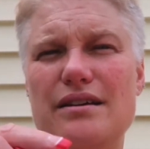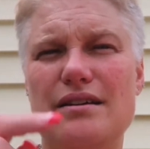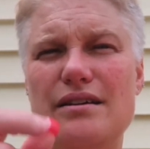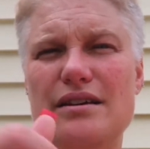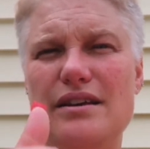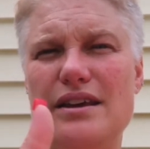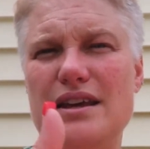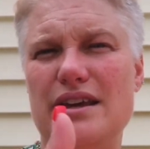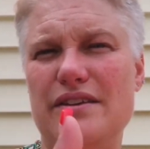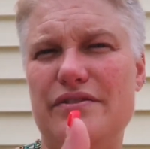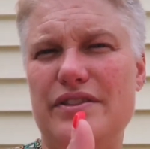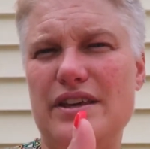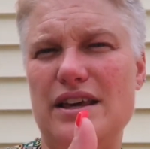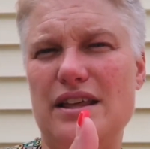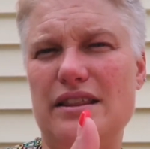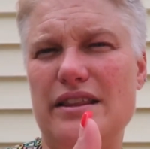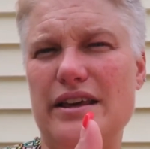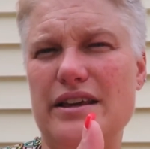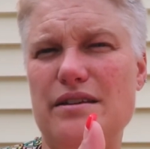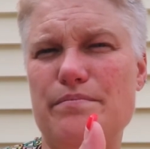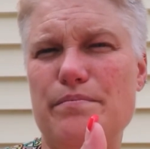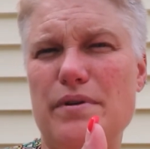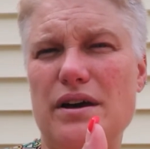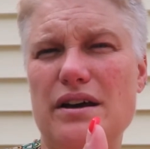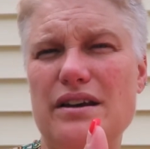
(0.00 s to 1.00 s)
hit that
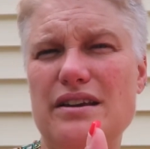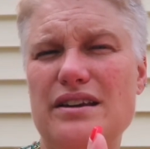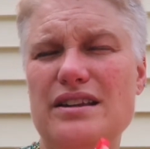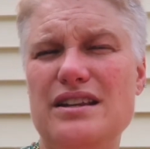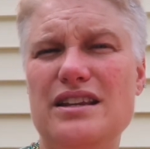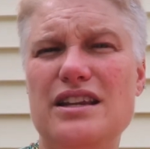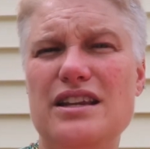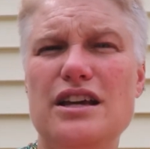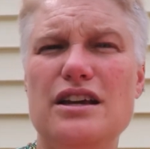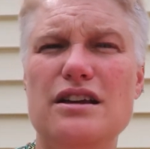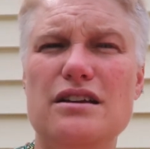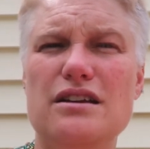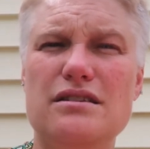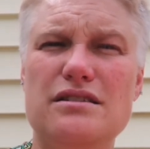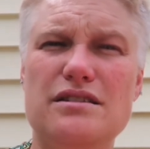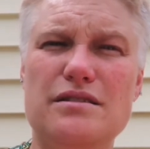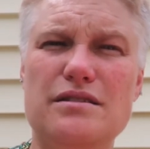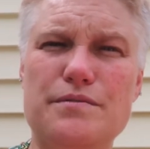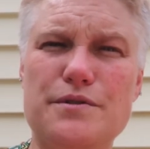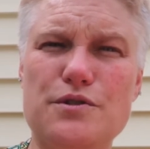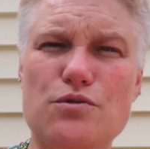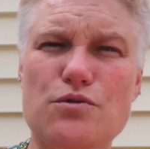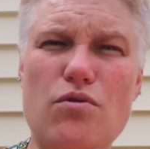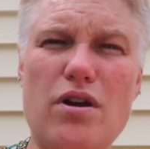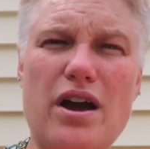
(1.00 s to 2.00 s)
like button,
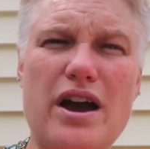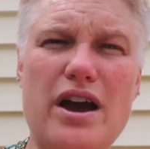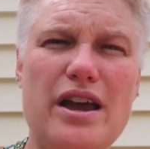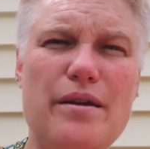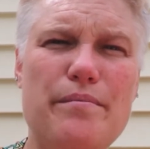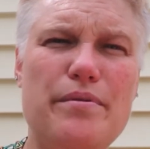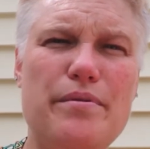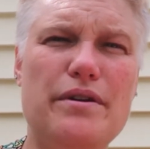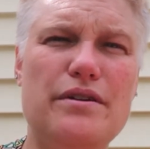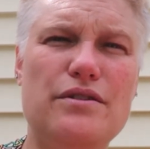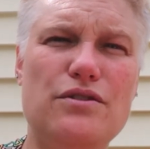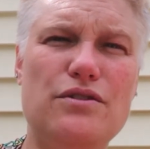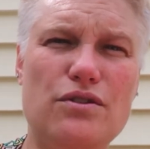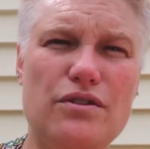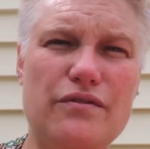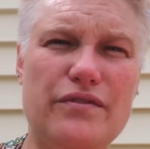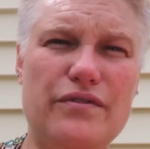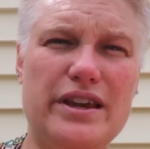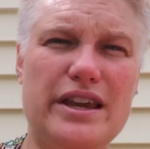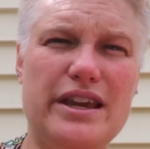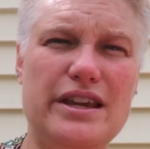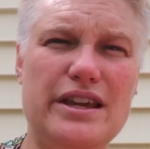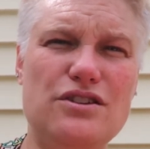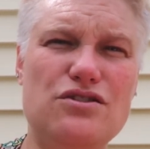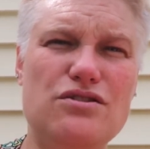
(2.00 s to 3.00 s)
subscribe,
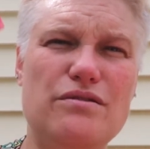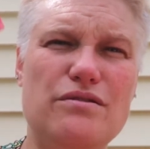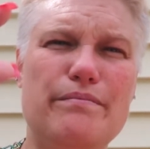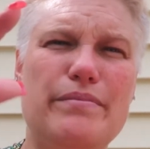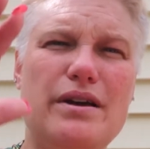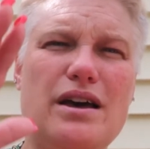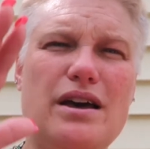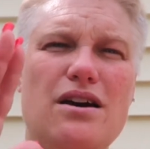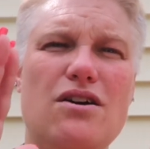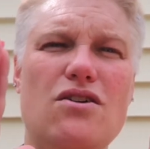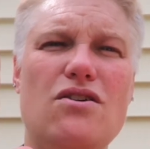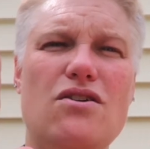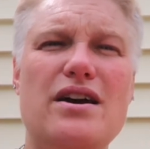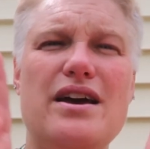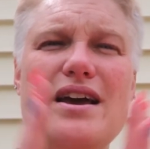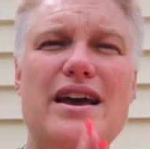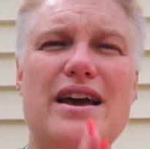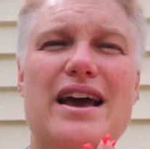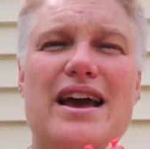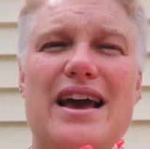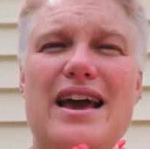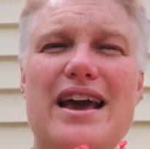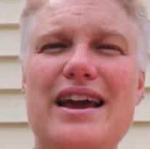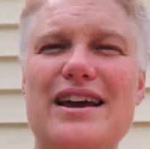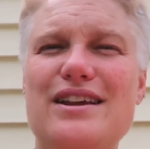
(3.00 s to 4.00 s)
notification bell,
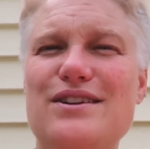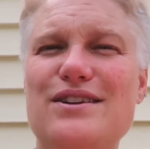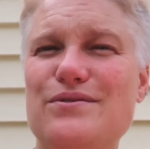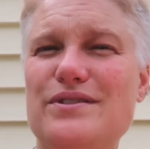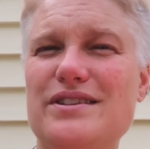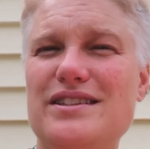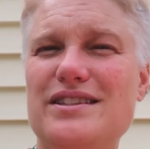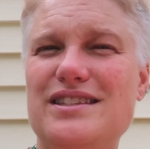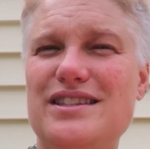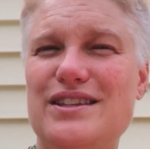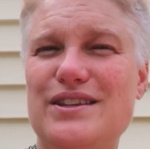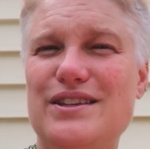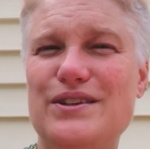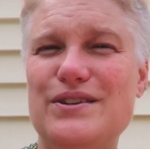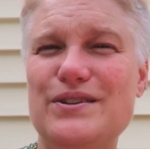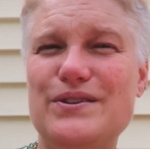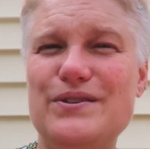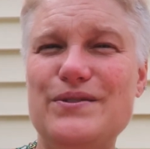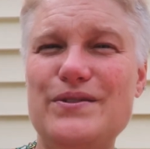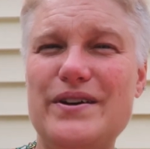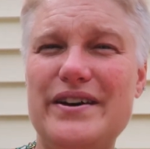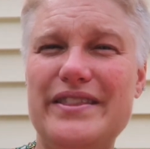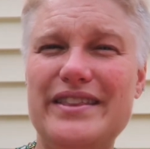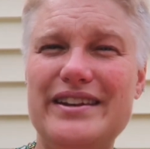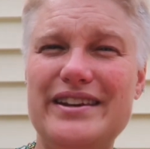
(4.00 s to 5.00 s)
and we'll see
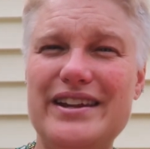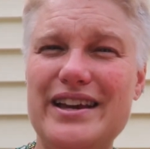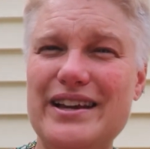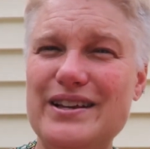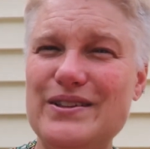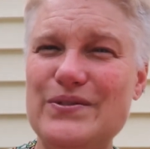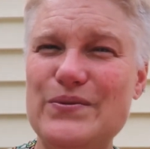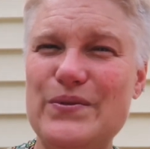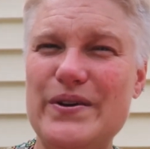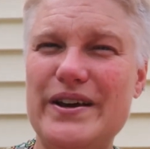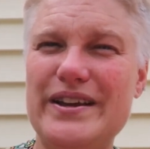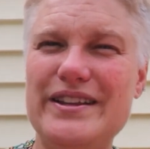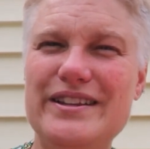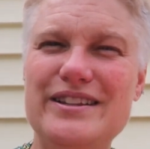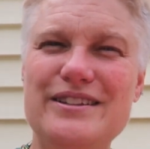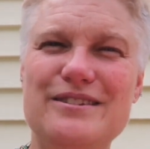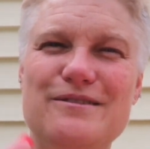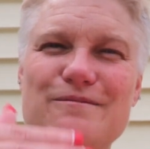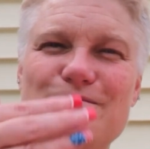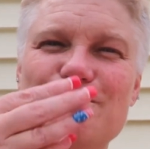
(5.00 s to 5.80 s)
you on the next one.